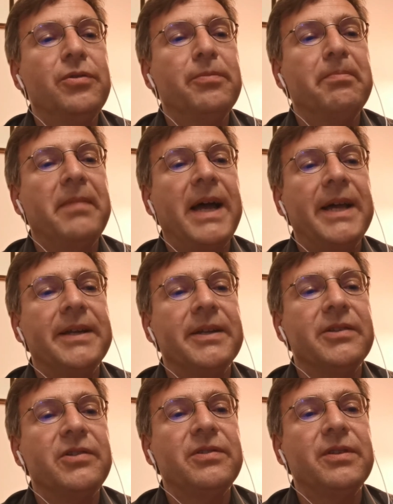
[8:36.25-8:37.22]
to
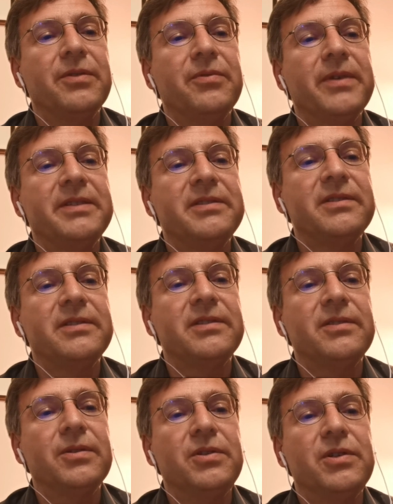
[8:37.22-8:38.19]
manage the
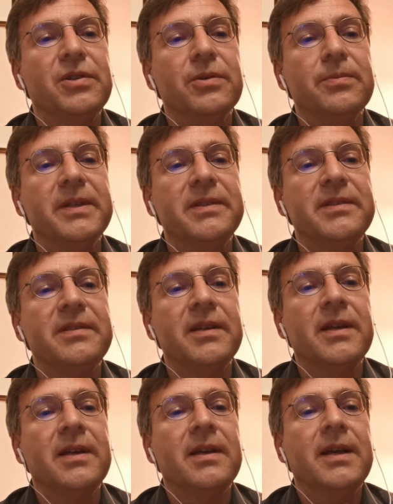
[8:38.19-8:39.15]
risks to
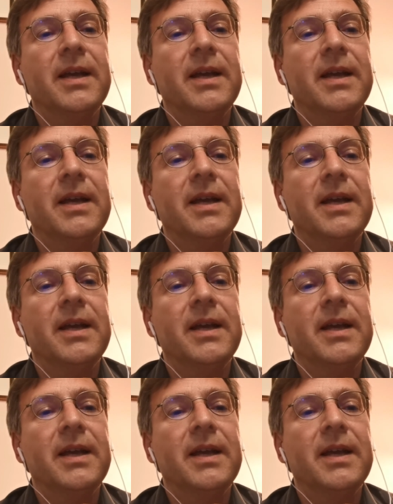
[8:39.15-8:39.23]
humans